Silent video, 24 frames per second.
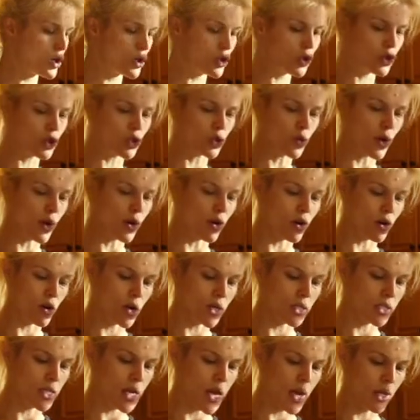shredder
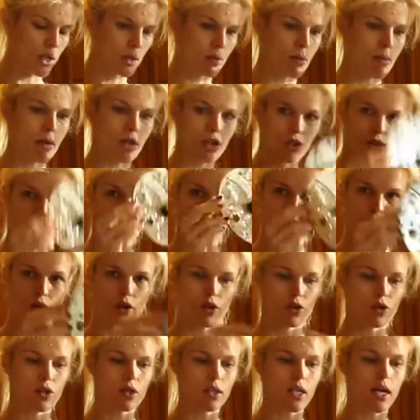attachment, make sure it's
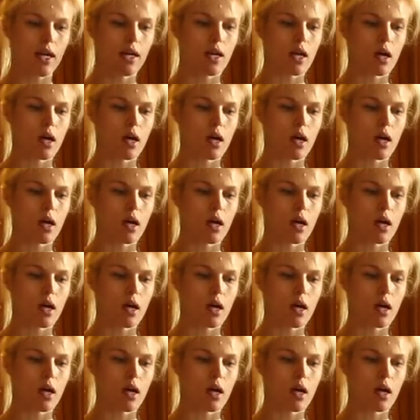shredder side